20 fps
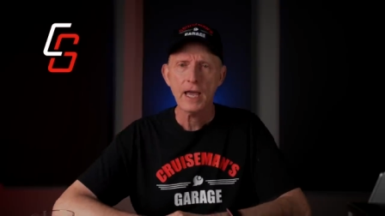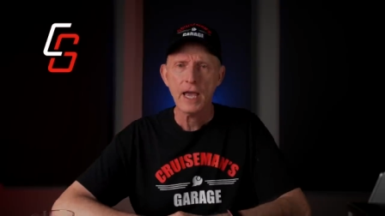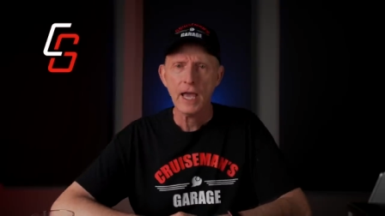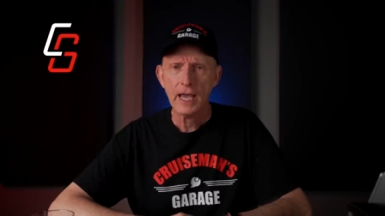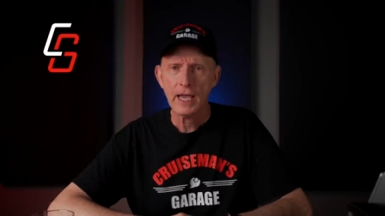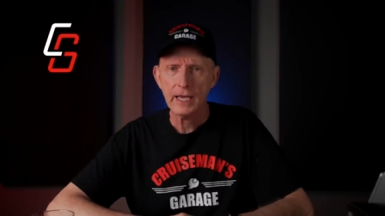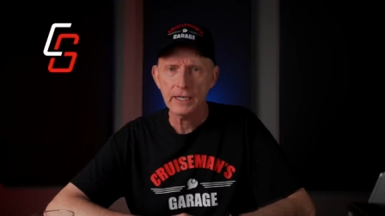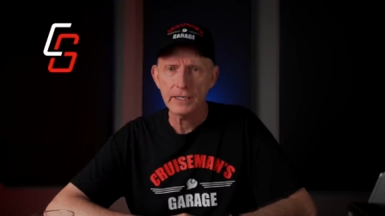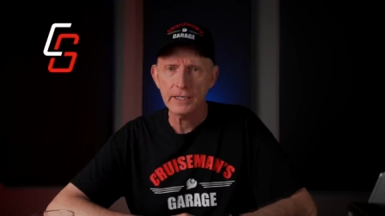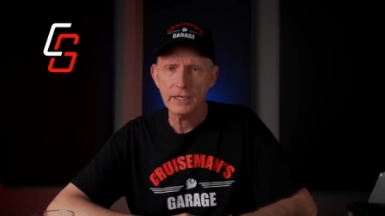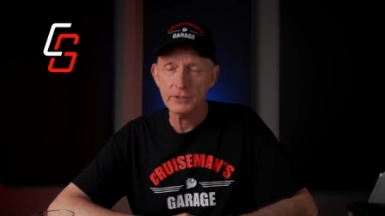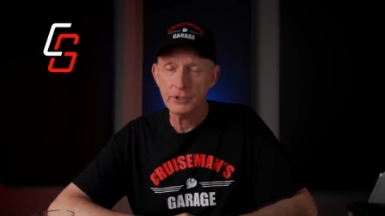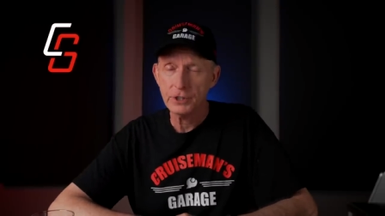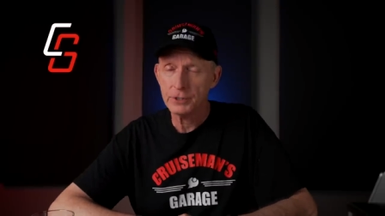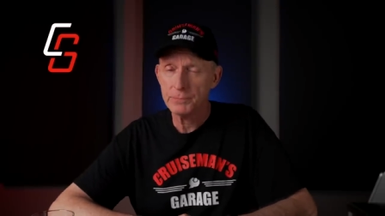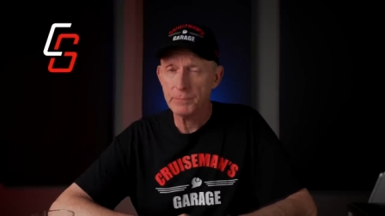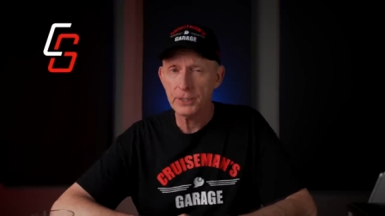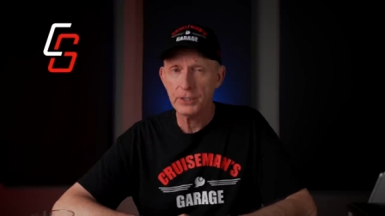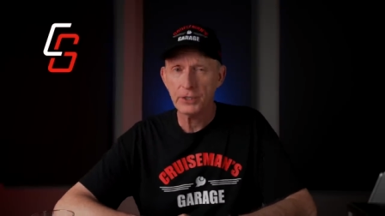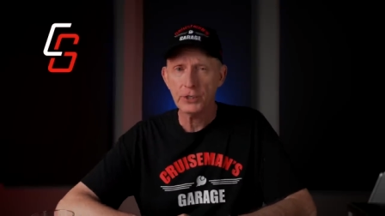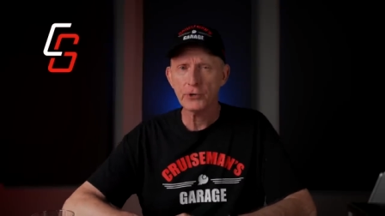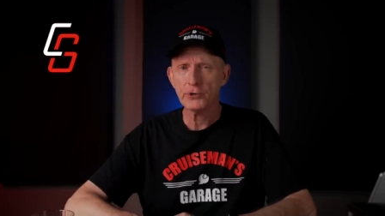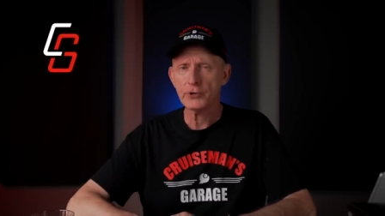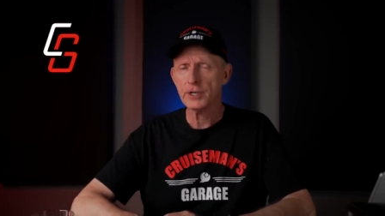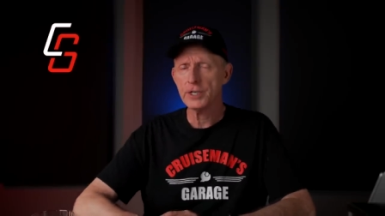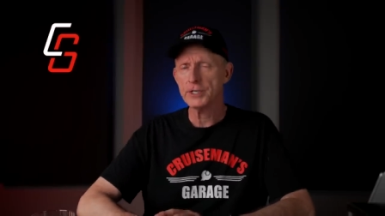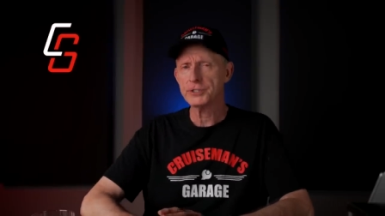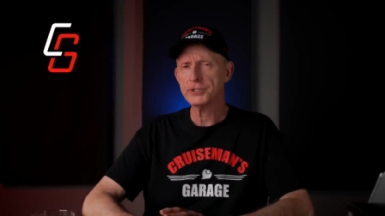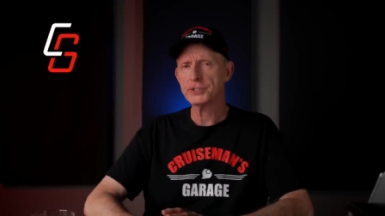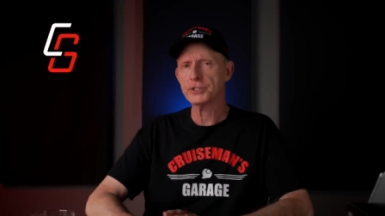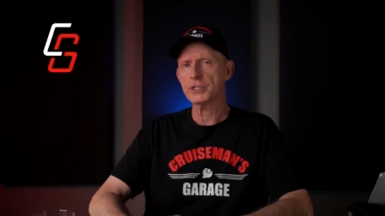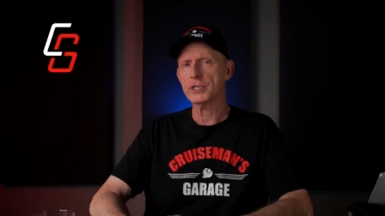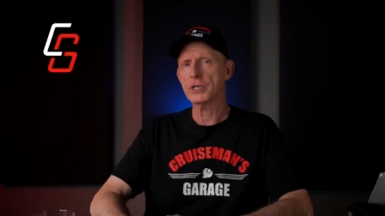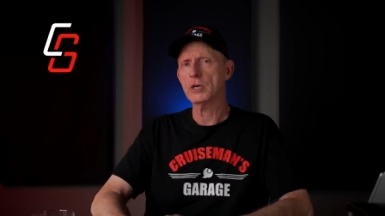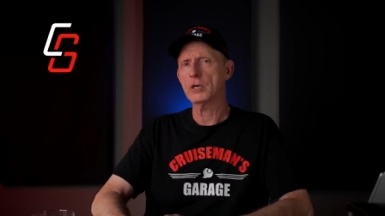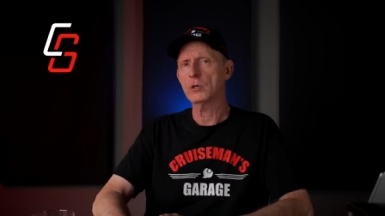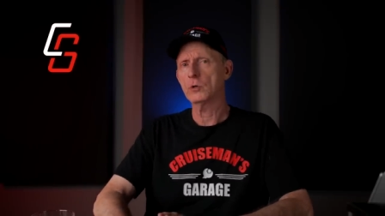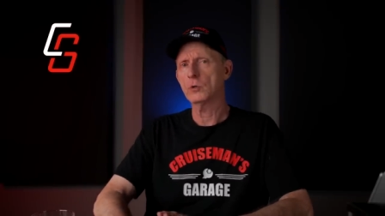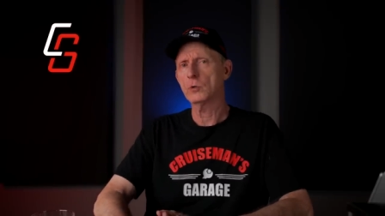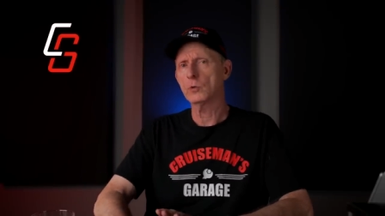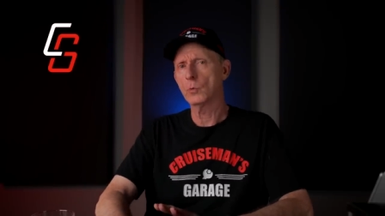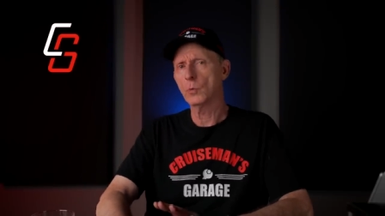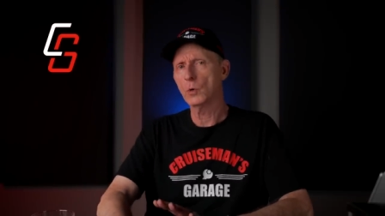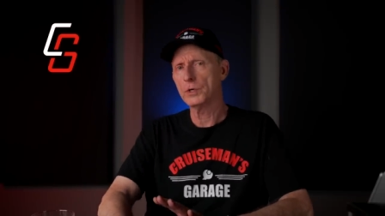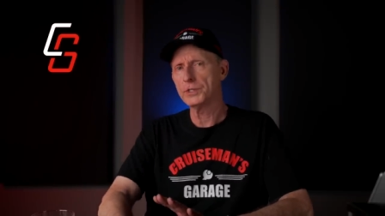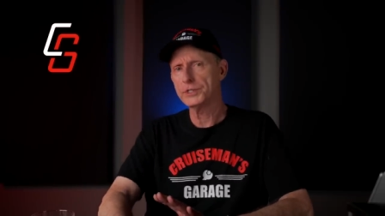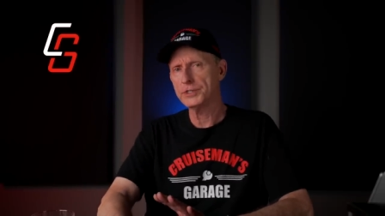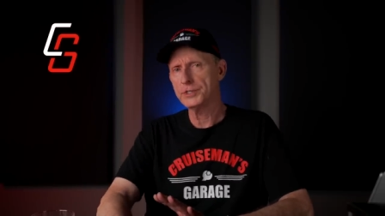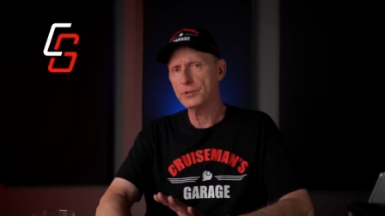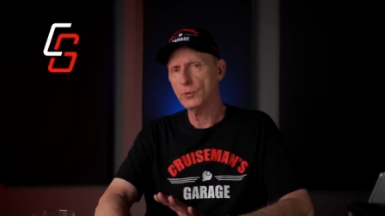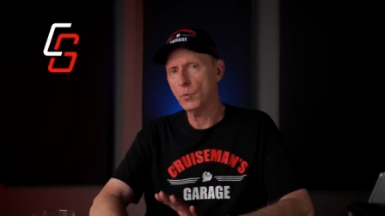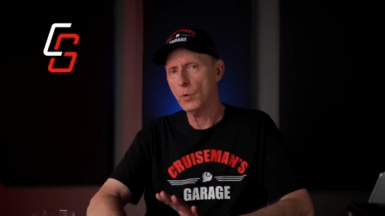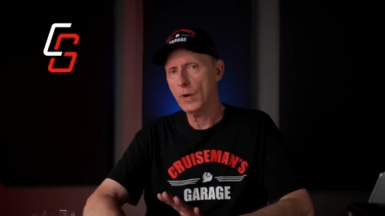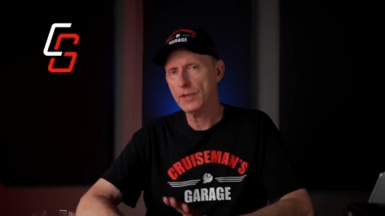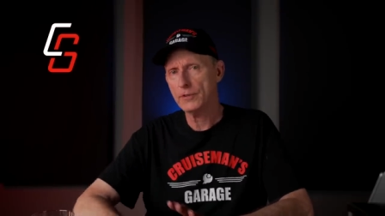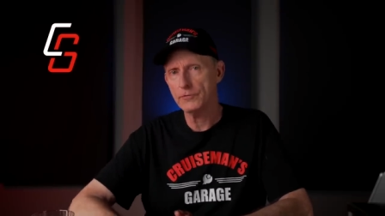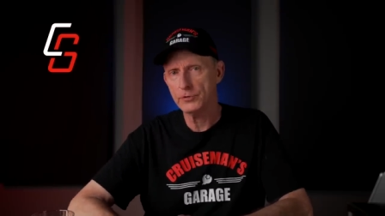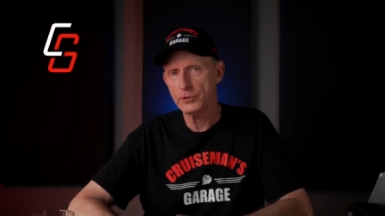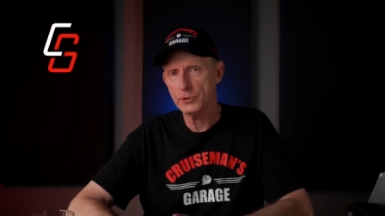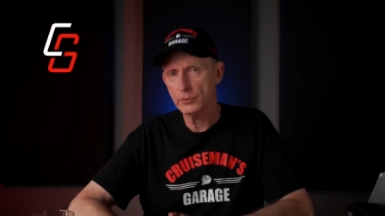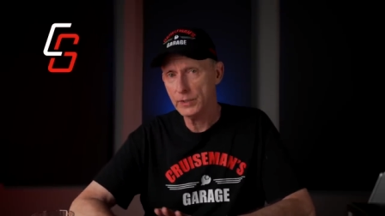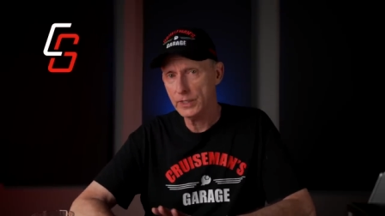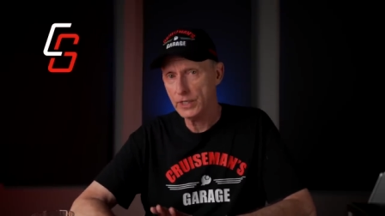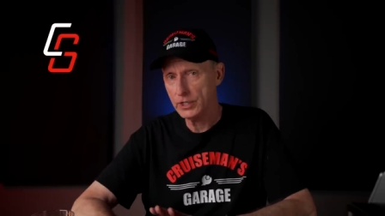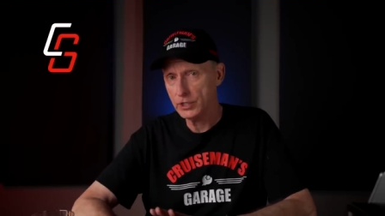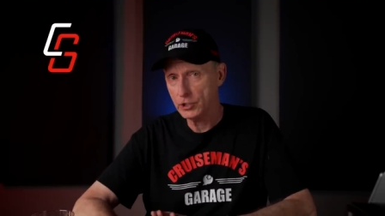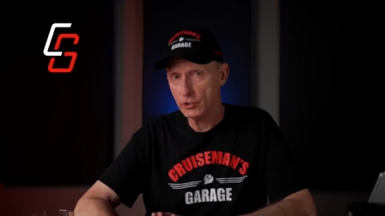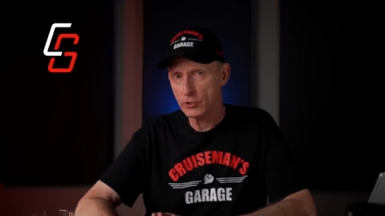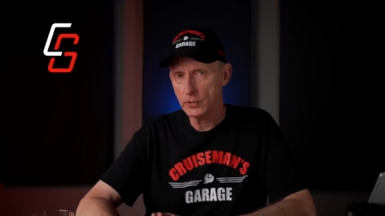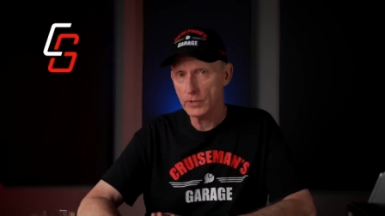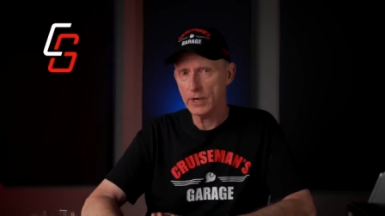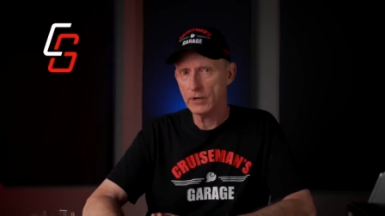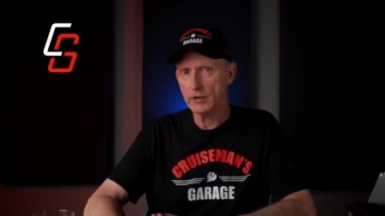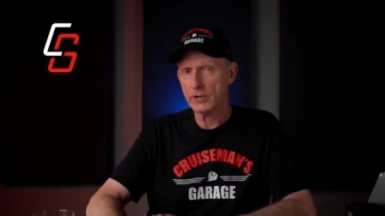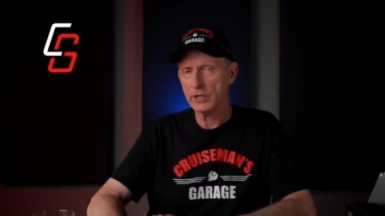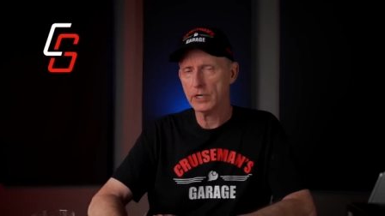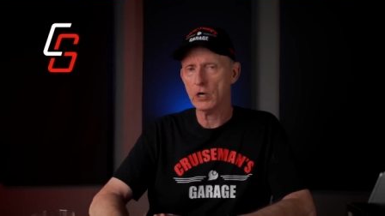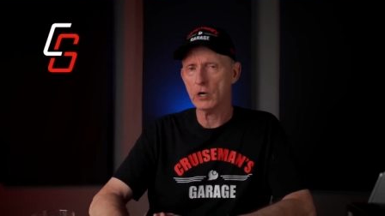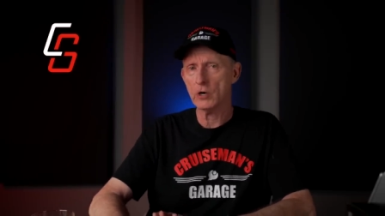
And I'd uh, just be curious to know what's the weather doing in your area?